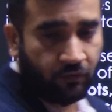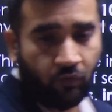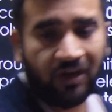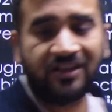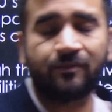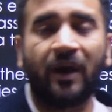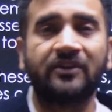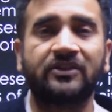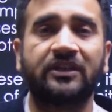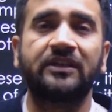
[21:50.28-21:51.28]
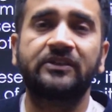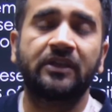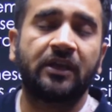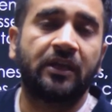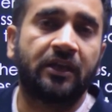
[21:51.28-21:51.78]
What are smart cities?
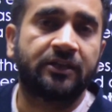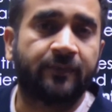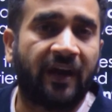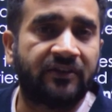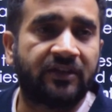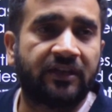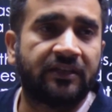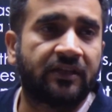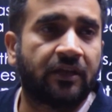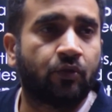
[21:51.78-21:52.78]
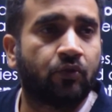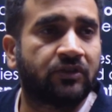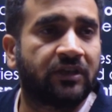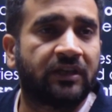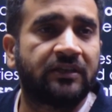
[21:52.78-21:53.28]
Smart cities are those
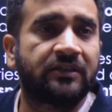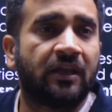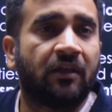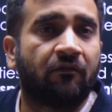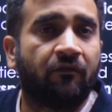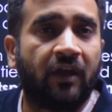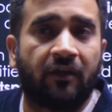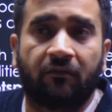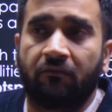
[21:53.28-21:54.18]
cities where